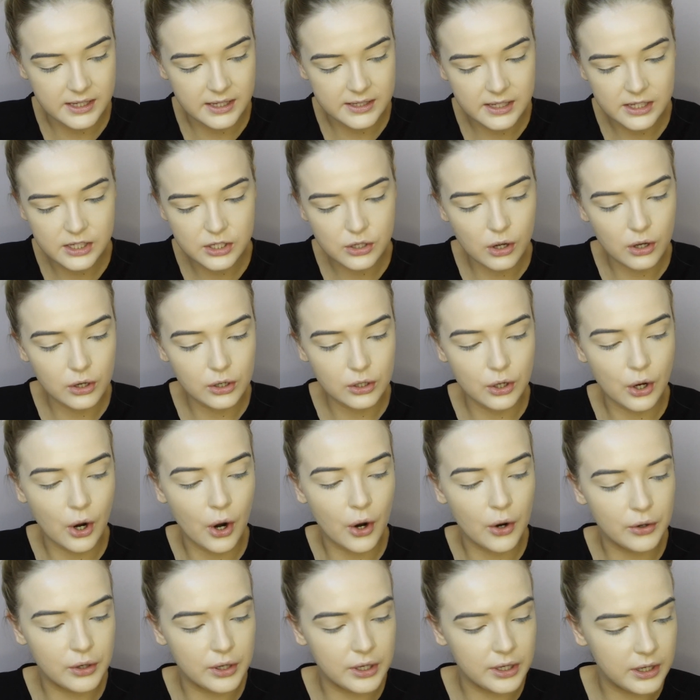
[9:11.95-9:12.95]
It says it's
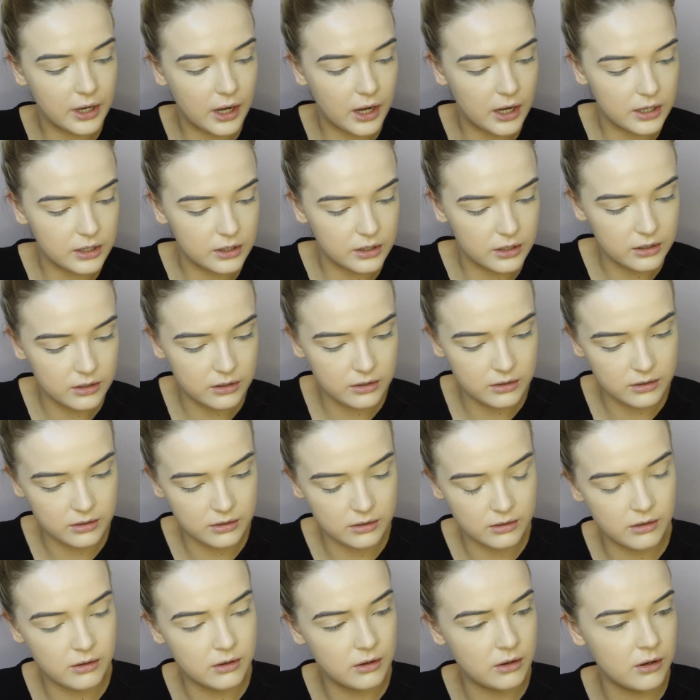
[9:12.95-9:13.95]
got coconut
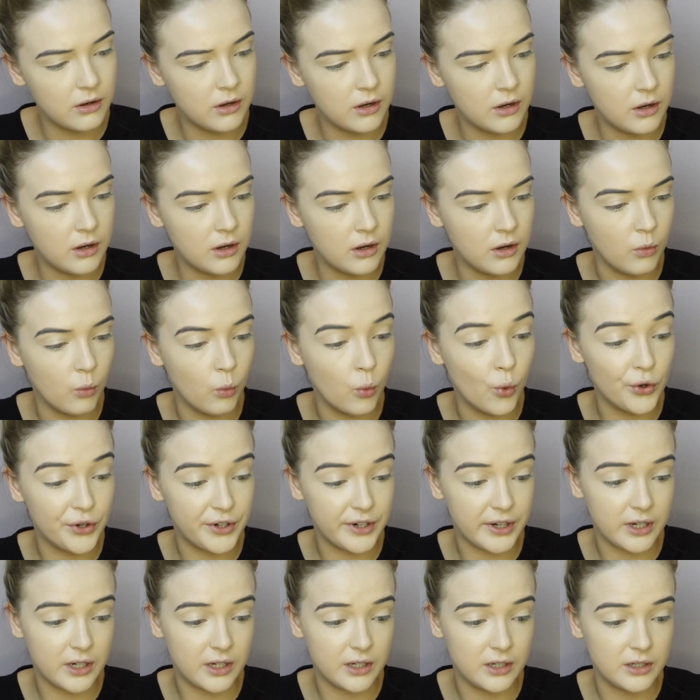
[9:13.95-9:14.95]

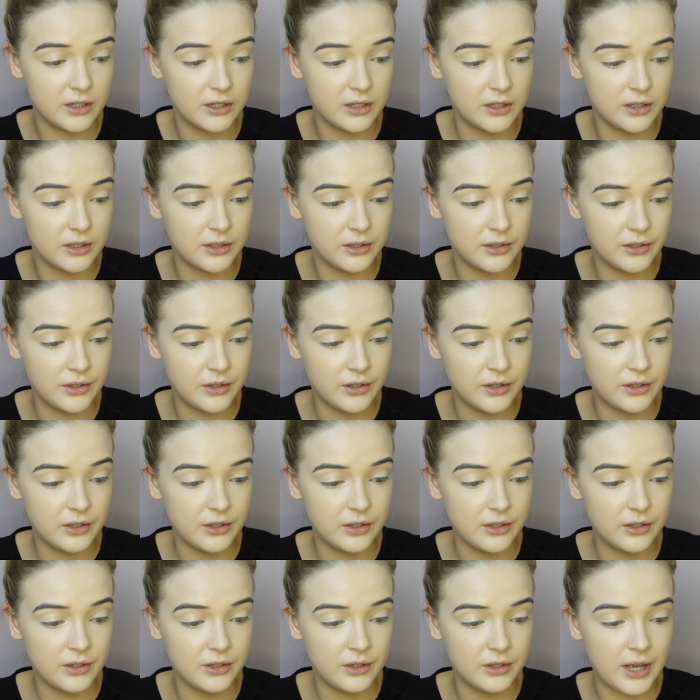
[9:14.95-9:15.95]
water
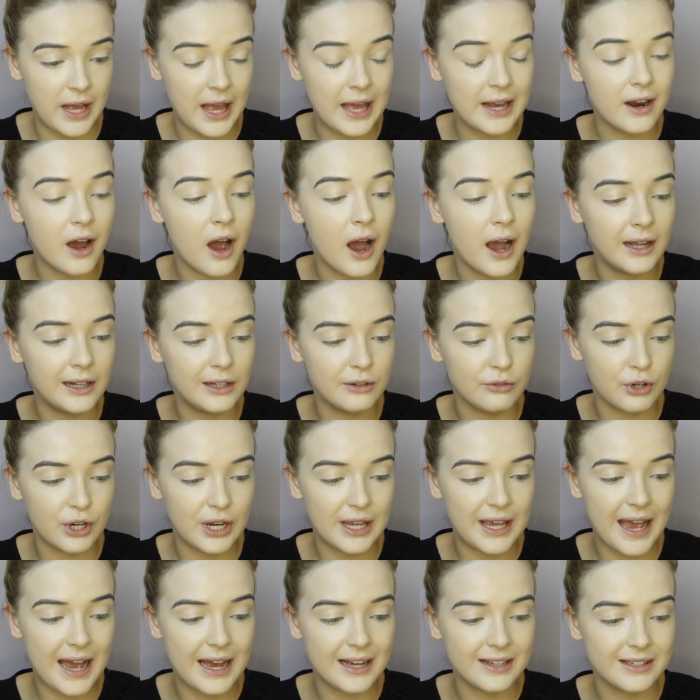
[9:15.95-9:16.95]
and
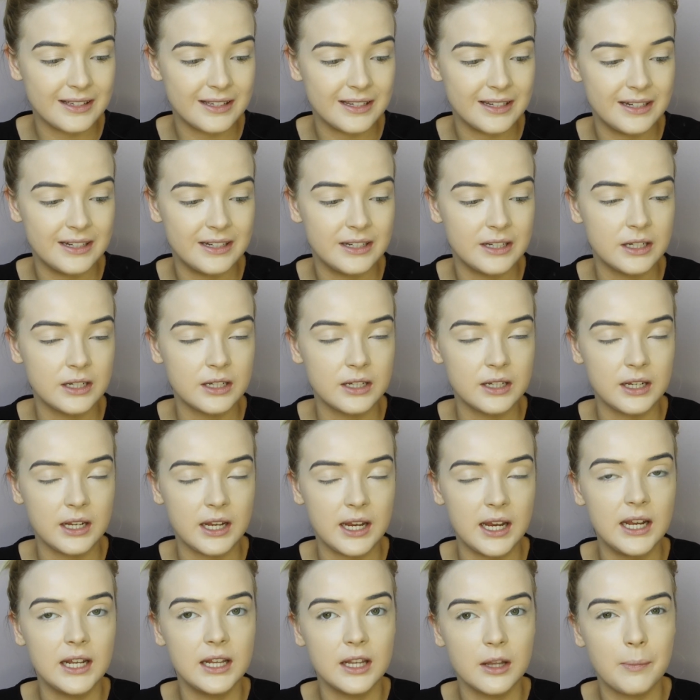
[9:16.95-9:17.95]
hyaluronic acid
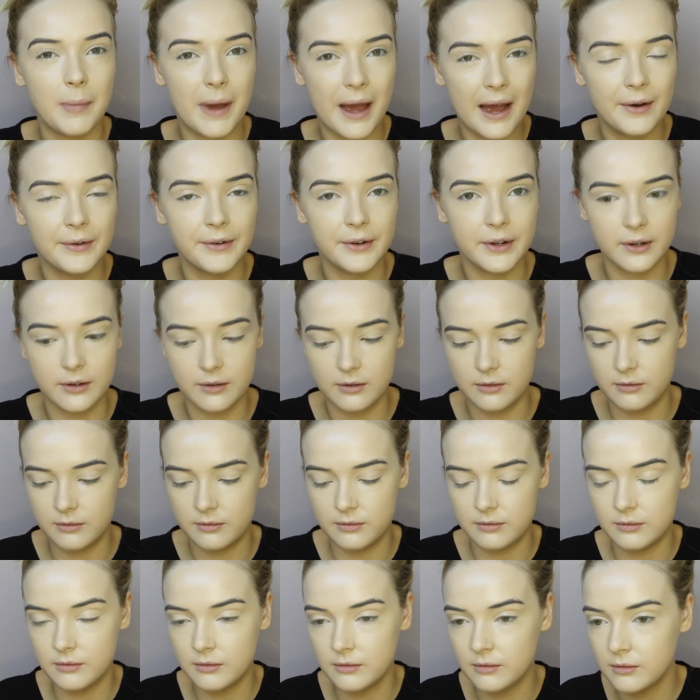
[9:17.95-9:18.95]
in the powder,
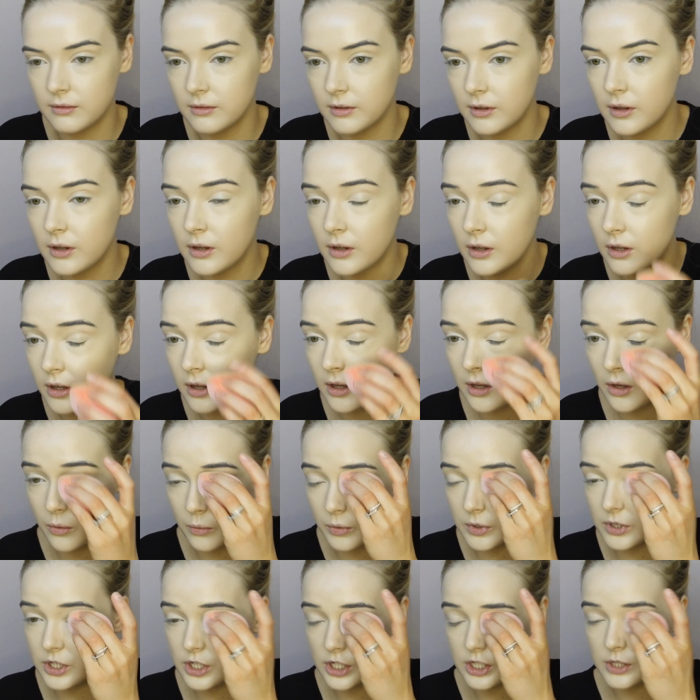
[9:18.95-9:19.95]

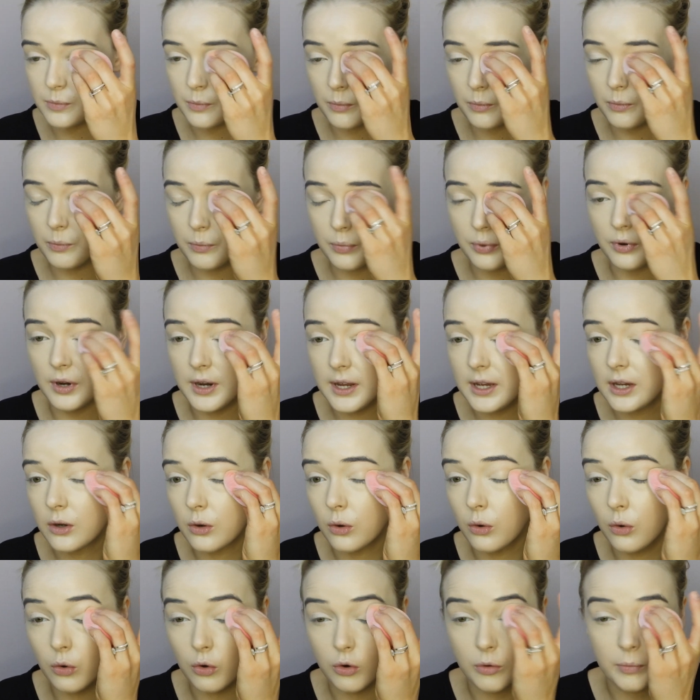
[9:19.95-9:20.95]
which is
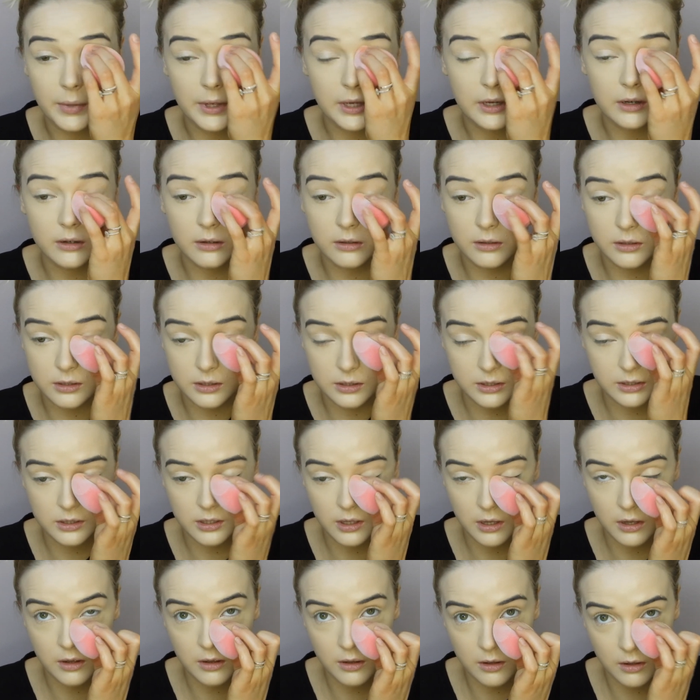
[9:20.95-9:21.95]
pretty cool
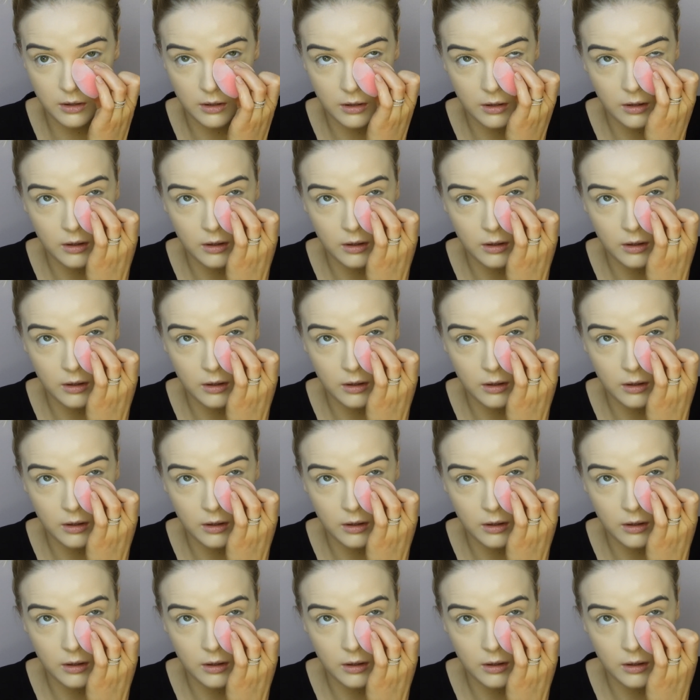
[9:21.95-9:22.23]
because